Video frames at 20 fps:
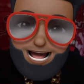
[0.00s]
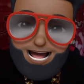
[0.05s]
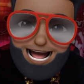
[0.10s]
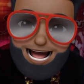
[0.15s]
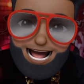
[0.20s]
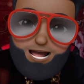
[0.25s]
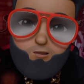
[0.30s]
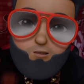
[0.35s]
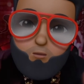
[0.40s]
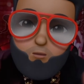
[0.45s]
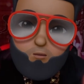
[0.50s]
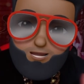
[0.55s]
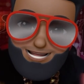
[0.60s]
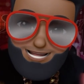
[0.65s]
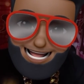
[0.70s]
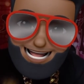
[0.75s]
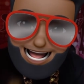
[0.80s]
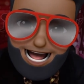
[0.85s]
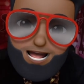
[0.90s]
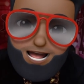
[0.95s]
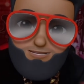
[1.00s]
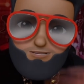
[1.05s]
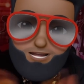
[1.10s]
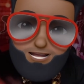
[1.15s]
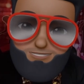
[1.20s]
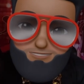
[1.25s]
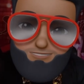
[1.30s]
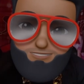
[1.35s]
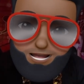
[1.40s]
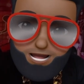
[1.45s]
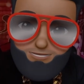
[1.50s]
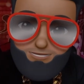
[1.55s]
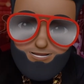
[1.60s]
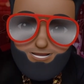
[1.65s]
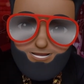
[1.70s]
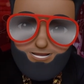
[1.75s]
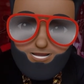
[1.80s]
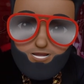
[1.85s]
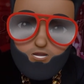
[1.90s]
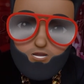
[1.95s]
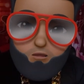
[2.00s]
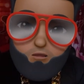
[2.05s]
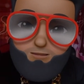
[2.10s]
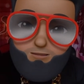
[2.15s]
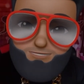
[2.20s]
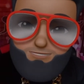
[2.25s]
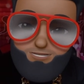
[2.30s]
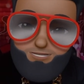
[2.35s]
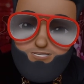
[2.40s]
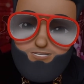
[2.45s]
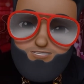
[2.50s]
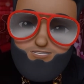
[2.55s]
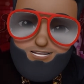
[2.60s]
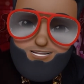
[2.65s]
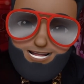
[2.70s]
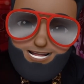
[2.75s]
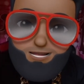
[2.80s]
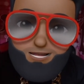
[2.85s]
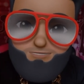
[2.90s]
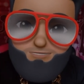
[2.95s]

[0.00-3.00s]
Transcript: I wanted an African family, nigga. No bullshit.